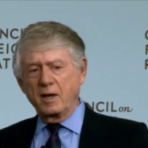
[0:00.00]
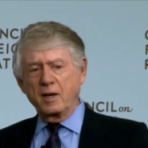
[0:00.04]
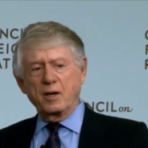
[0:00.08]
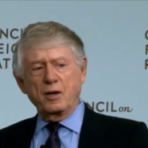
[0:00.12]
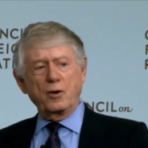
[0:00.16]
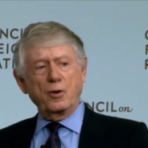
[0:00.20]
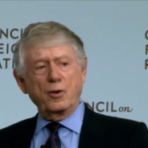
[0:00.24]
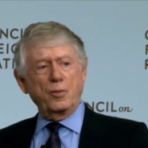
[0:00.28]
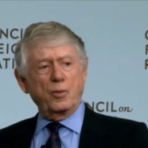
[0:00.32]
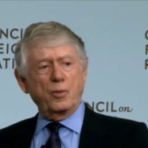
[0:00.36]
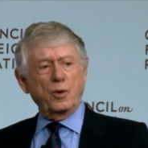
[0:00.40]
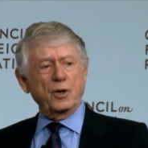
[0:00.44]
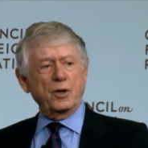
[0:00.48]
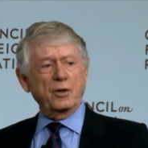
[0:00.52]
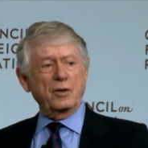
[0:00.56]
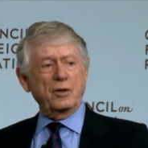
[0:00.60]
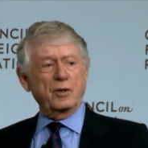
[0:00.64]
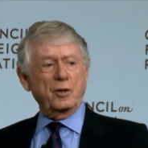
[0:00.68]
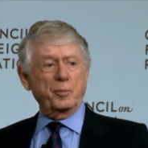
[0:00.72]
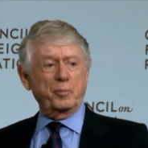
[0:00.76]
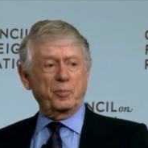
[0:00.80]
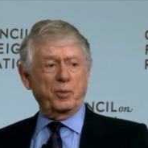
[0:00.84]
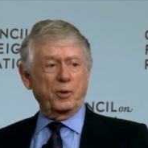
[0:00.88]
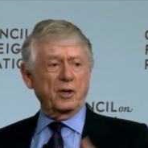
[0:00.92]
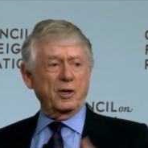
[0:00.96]
who wanted
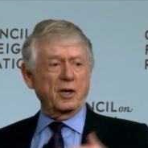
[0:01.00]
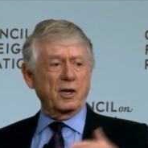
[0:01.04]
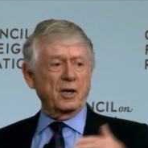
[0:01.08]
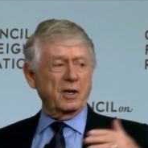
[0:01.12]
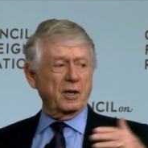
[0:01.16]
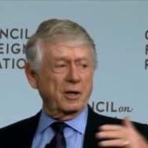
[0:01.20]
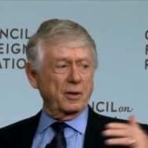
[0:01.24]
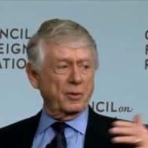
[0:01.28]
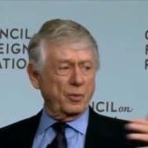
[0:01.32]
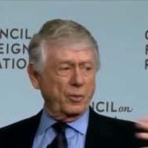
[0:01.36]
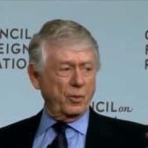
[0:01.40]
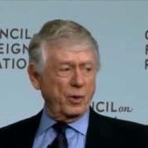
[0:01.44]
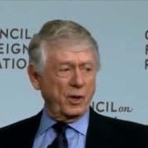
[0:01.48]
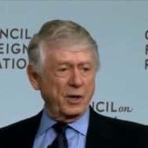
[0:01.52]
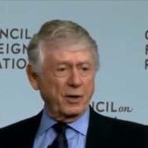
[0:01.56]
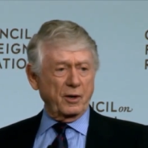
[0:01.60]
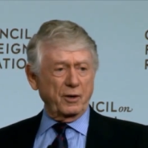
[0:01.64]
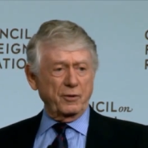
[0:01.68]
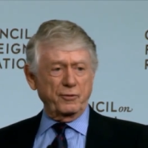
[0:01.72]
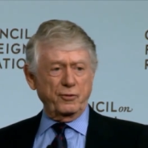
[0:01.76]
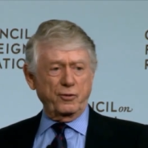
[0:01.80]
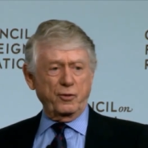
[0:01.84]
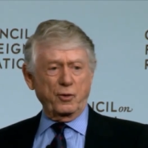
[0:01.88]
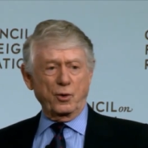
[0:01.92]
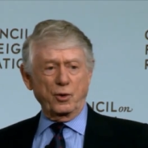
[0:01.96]
to put on Wheel
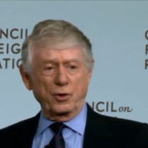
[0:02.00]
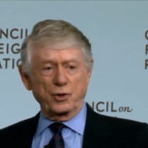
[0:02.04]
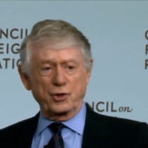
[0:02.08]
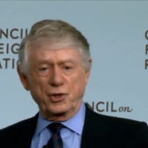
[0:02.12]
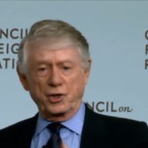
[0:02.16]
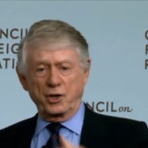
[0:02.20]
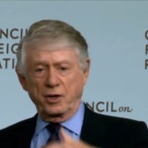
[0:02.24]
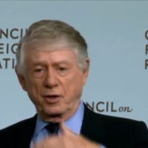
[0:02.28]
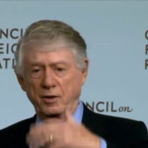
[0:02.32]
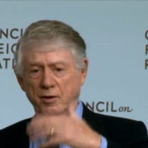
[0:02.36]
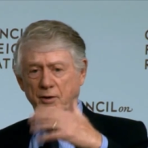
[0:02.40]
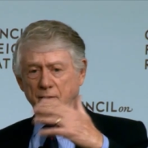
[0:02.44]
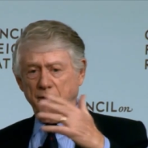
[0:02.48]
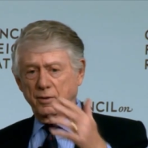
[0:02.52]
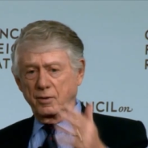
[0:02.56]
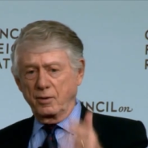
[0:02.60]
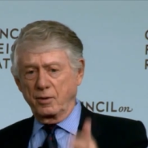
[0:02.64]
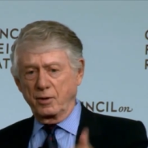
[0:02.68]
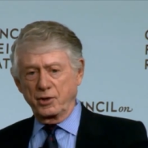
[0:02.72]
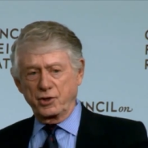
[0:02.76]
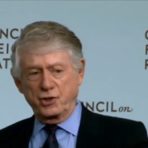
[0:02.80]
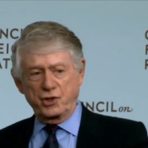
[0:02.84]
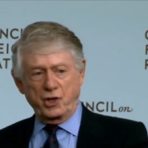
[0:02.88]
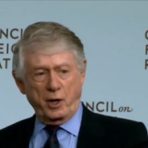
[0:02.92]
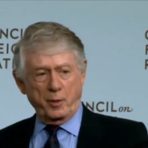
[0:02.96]
of Fortune
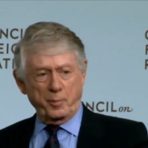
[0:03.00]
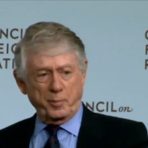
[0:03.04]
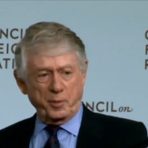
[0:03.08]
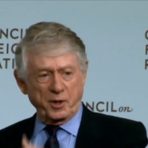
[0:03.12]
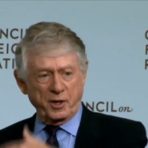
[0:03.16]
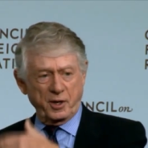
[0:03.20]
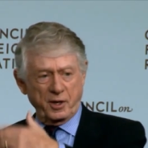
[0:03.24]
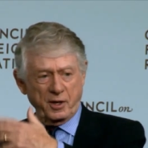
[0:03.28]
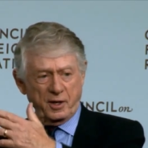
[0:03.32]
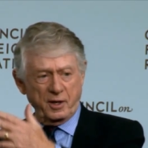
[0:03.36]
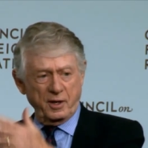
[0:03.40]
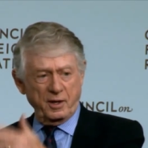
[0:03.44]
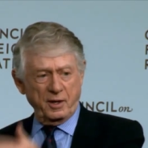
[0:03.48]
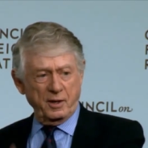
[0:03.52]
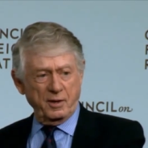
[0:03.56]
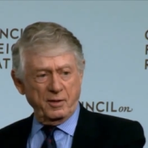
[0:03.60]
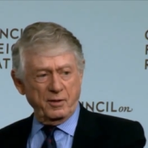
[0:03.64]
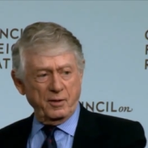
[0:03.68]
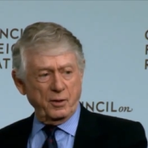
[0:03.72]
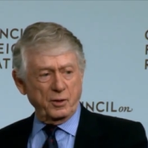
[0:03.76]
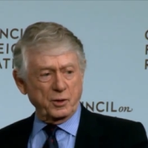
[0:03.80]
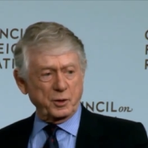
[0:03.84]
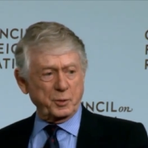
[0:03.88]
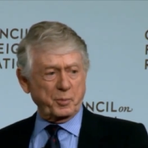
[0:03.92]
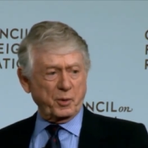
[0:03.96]
or Jeopardy and
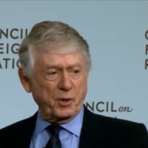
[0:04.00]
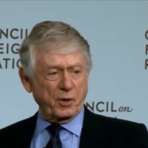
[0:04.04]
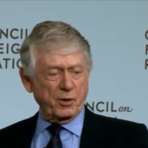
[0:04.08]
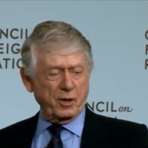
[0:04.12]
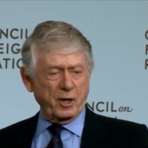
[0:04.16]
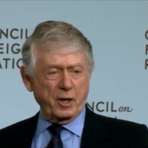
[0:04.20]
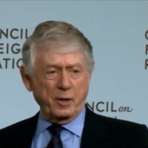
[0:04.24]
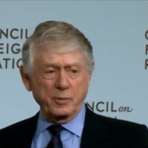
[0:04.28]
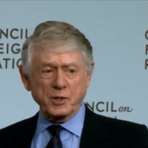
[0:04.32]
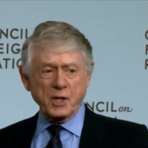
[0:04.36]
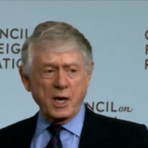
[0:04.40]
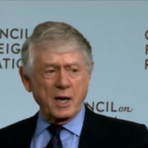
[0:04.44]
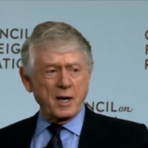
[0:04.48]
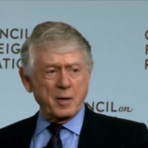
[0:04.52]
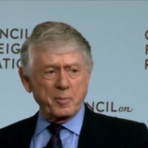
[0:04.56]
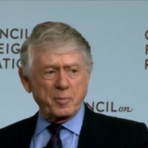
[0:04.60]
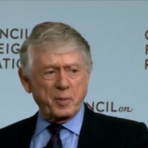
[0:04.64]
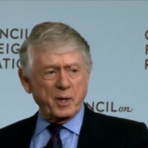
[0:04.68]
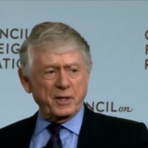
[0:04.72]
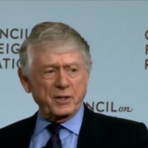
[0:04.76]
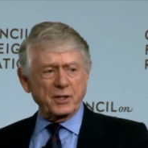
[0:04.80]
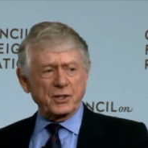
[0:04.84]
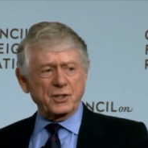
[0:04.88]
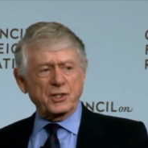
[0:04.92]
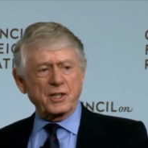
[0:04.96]
those programs
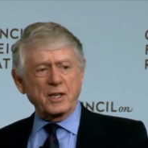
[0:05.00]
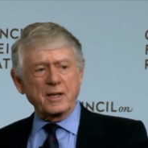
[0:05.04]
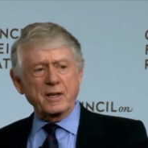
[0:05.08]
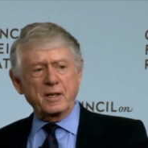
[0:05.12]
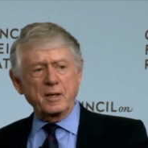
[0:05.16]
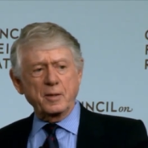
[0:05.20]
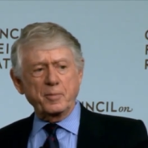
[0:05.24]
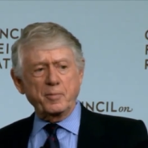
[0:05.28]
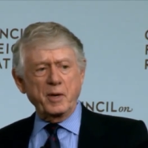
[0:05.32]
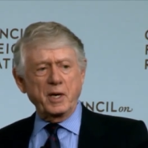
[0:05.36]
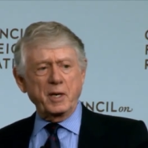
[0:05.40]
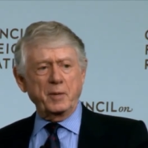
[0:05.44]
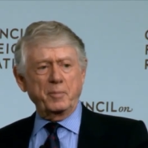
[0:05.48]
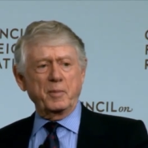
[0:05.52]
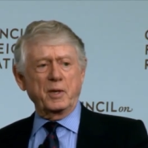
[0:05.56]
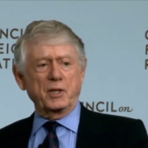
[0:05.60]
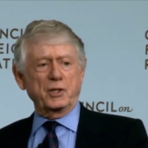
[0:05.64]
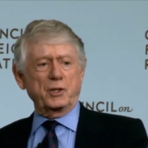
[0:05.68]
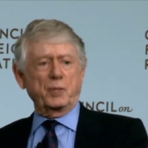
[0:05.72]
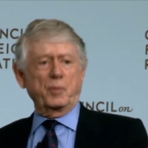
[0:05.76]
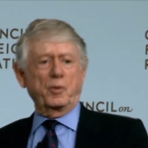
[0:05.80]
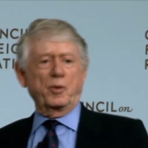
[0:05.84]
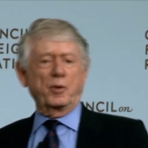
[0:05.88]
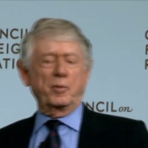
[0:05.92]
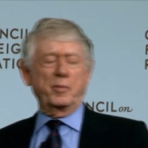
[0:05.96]
because they could make much
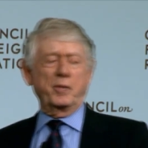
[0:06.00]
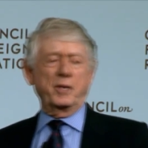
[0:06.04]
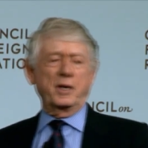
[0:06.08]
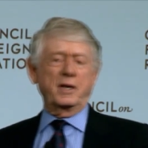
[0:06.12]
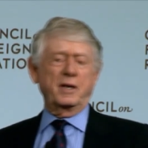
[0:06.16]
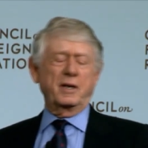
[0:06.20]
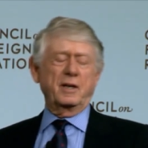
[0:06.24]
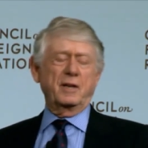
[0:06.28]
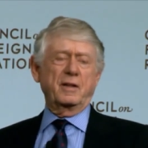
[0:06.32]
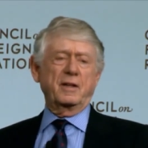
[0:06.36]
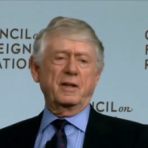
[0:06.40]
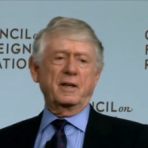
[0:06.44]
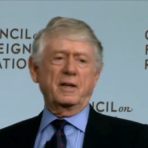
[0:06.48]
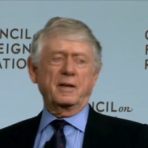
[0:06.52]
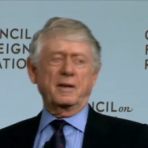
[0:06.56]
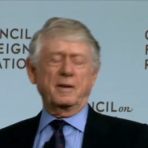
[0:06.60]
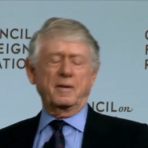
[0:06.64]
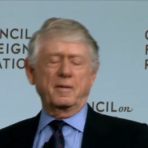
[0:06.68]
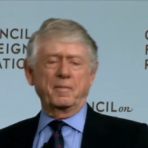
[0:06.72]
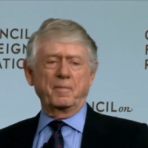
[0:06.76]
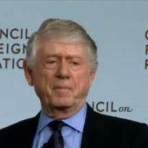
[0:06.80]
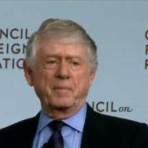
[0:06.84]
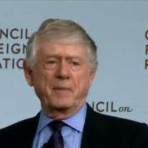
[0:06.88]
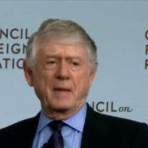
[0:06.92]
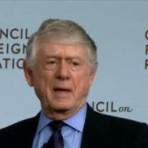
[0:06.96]
more money on
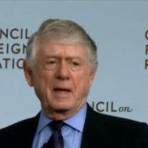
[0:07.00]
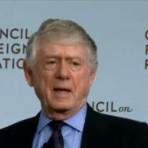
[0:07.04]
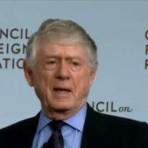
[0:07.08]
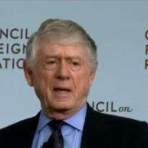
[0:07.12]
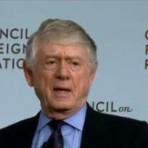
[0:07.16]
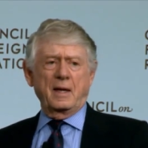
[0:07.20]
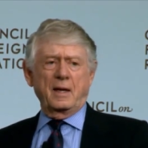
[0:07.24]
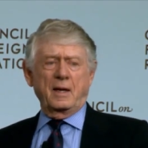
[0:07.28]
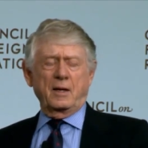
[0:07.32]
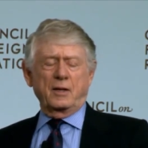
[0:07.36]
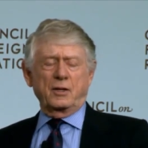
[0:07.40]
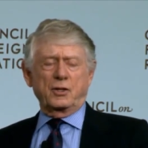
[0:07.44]
that.